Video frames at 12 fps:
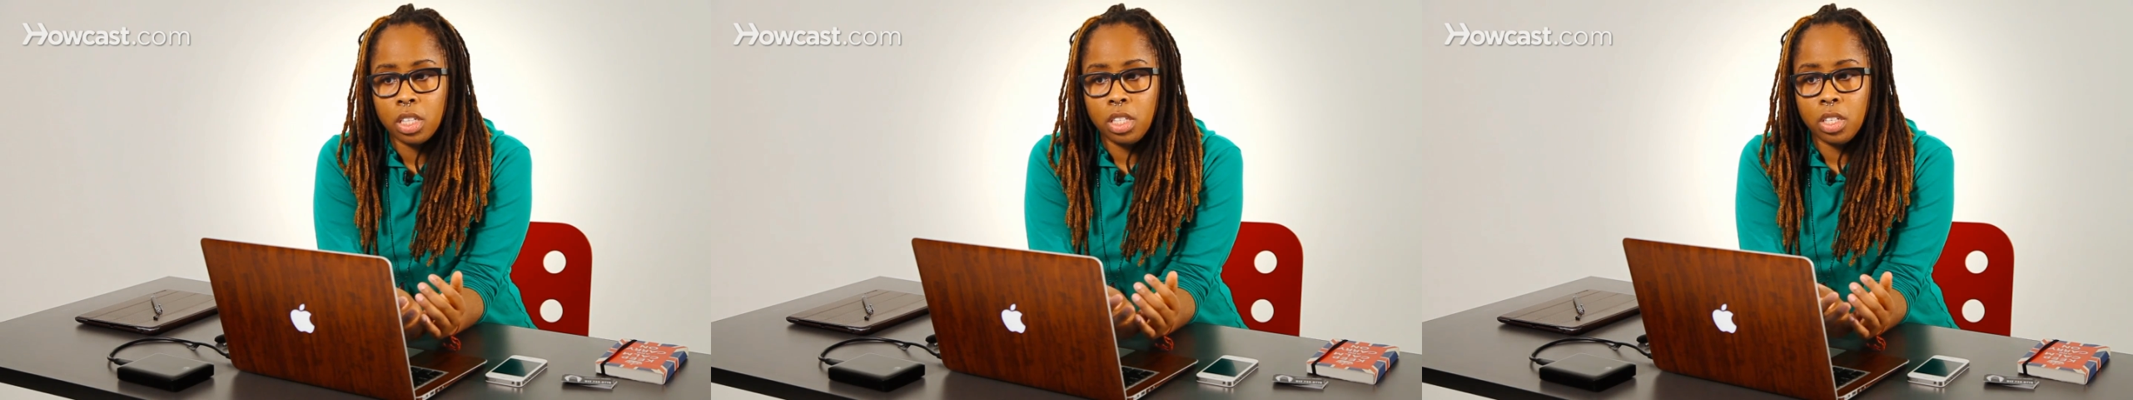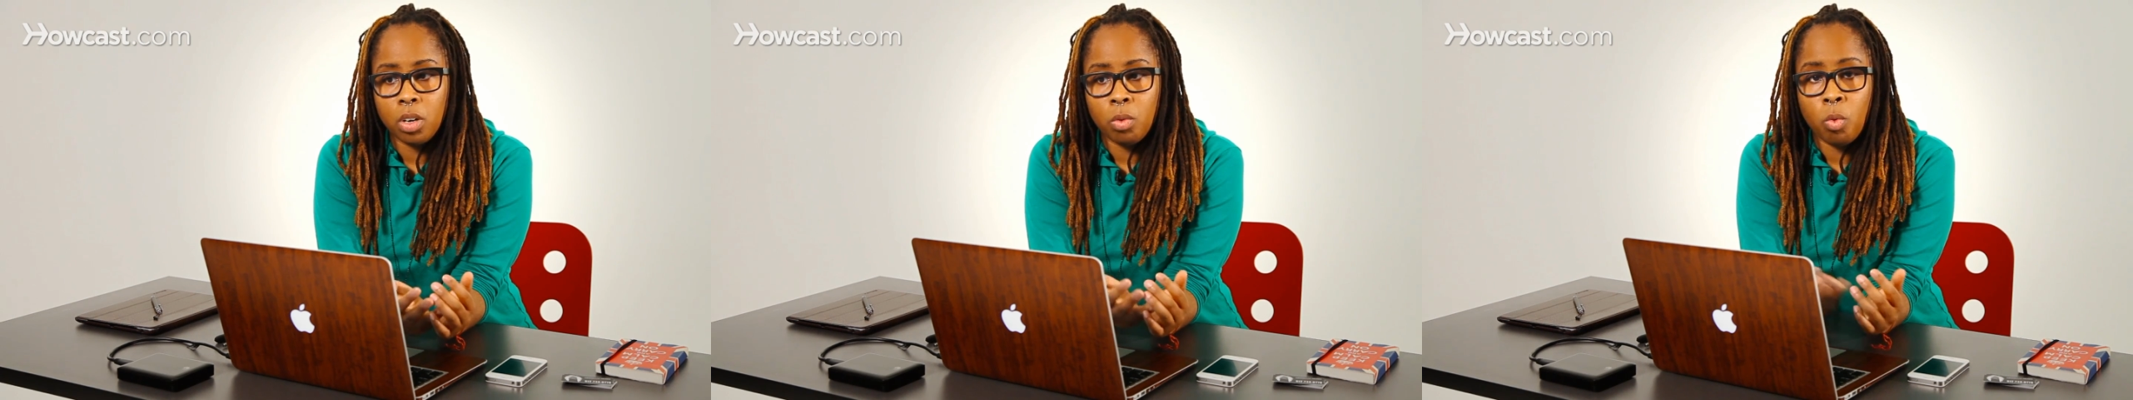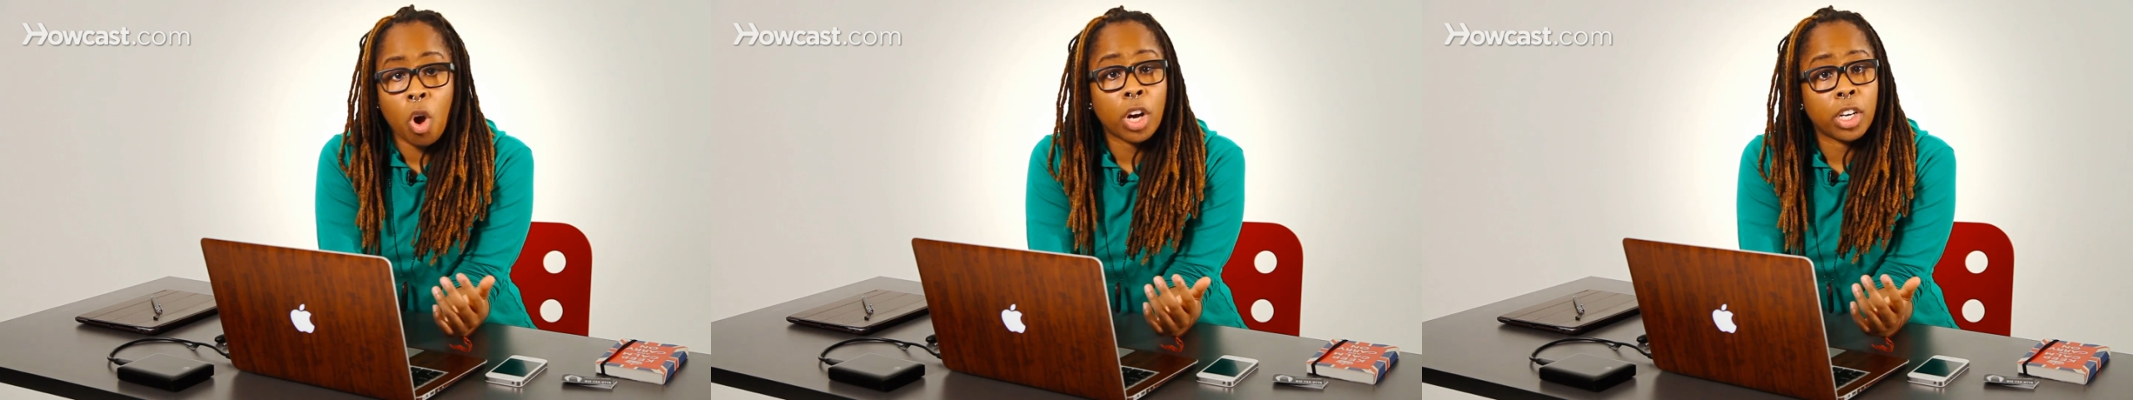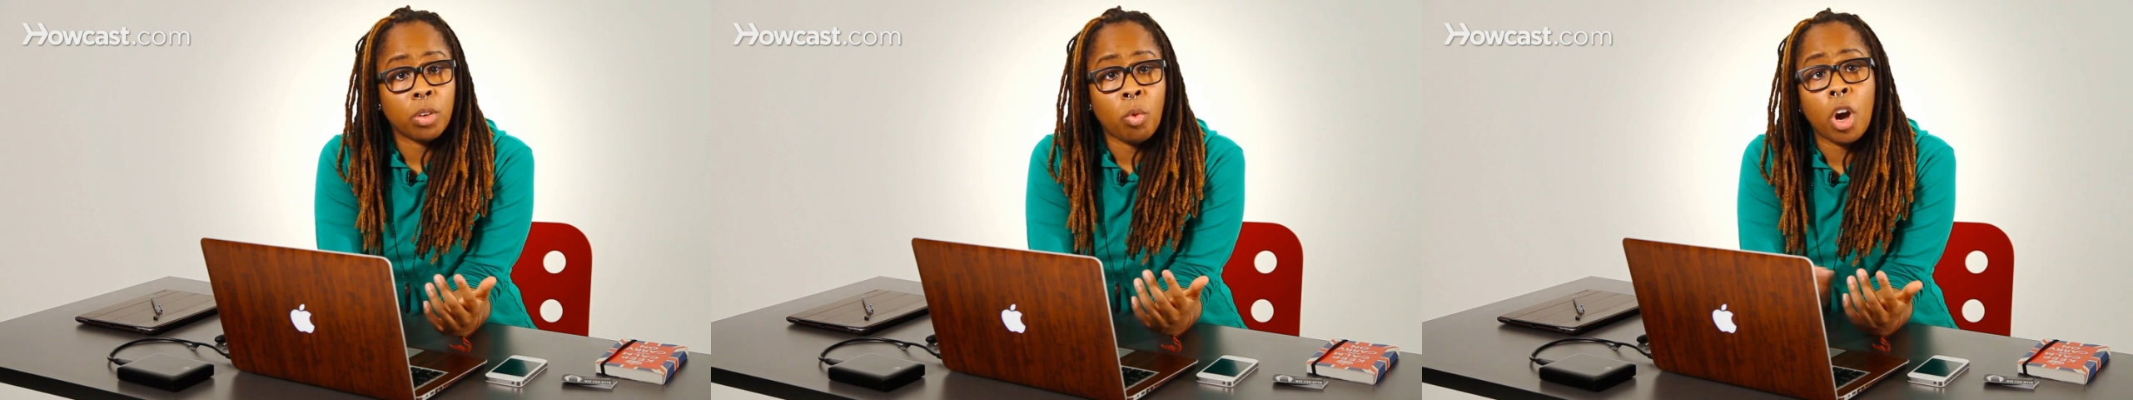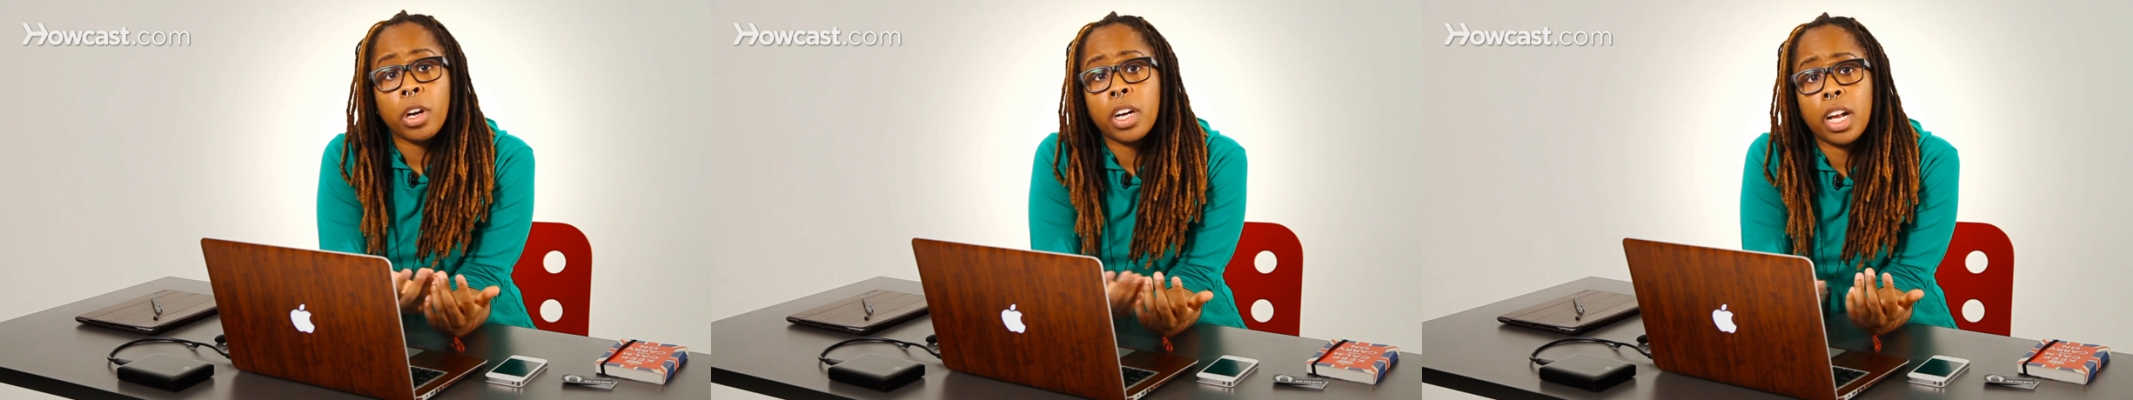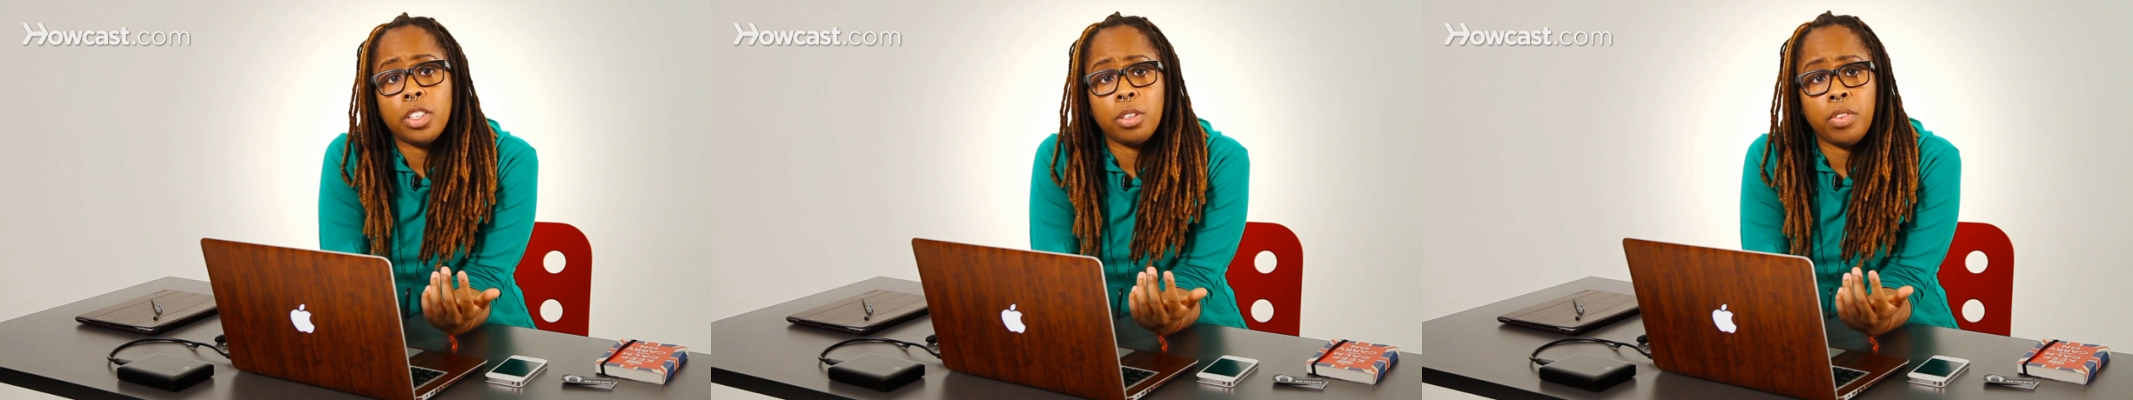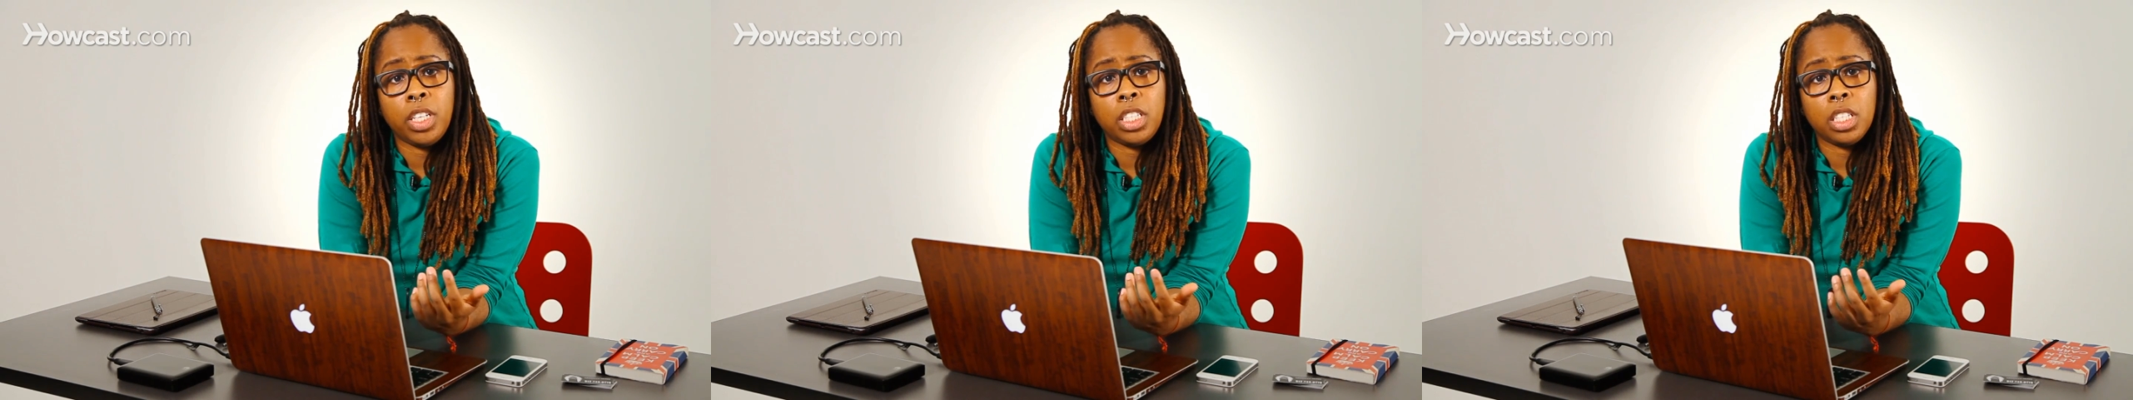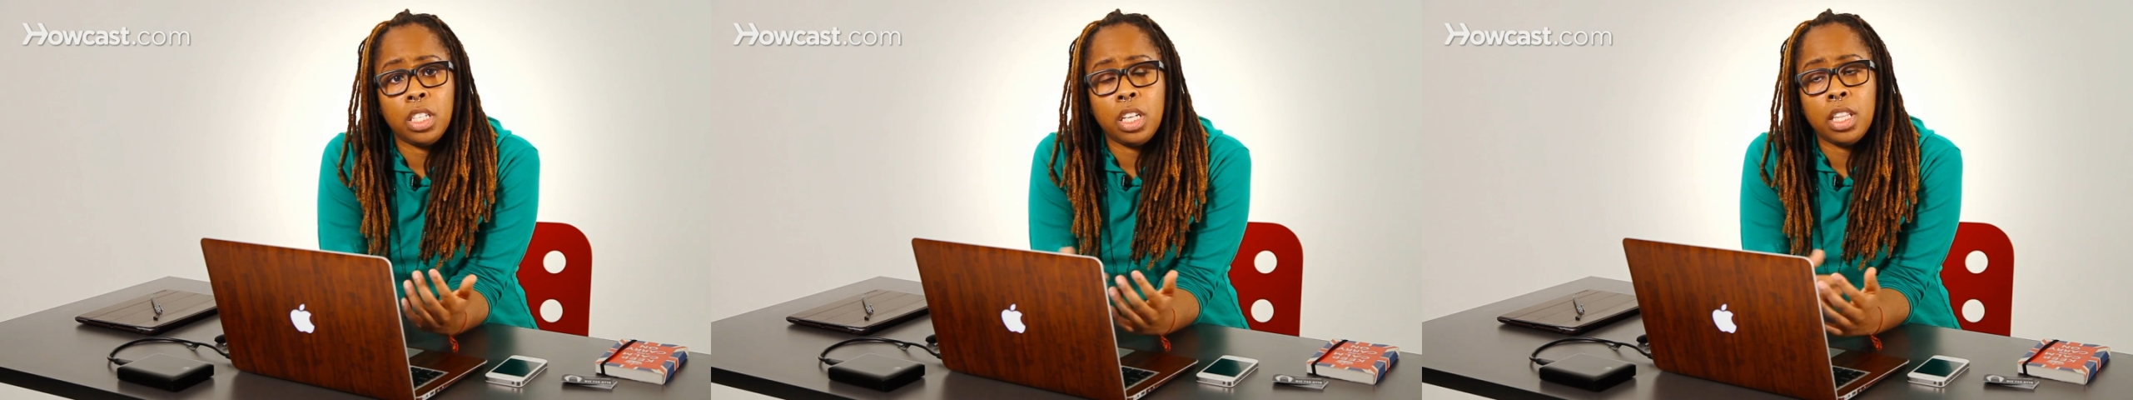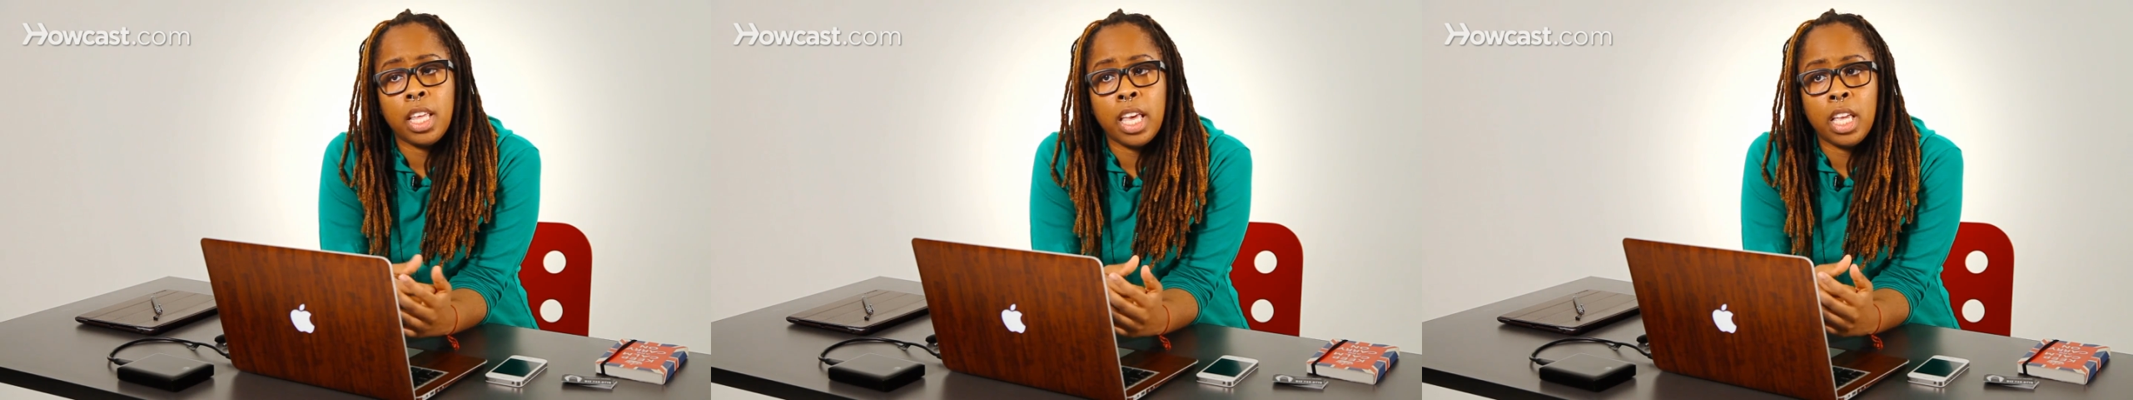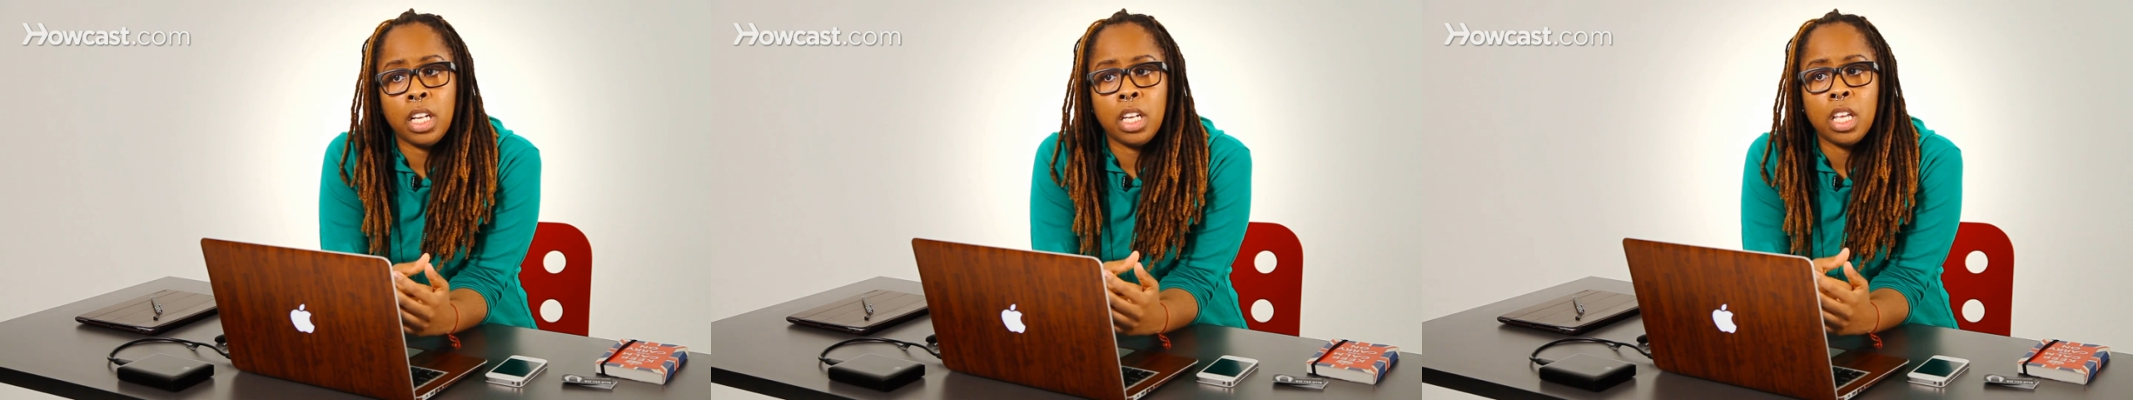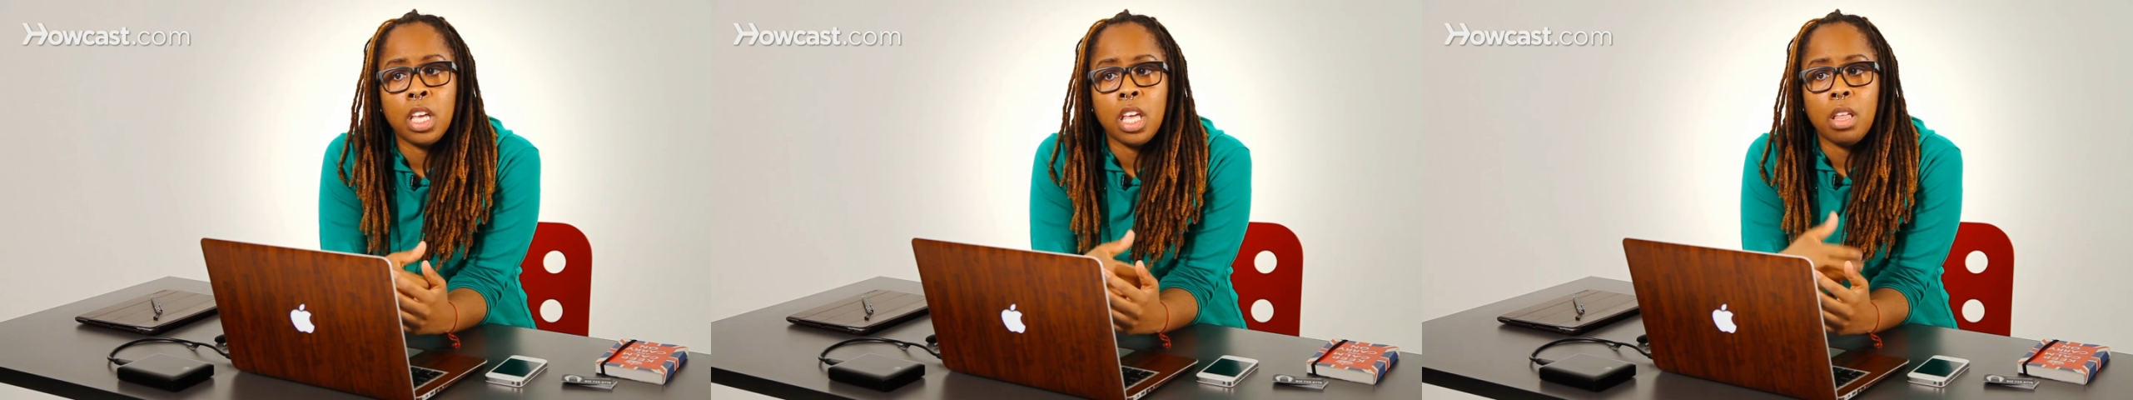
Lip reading: water conservation, then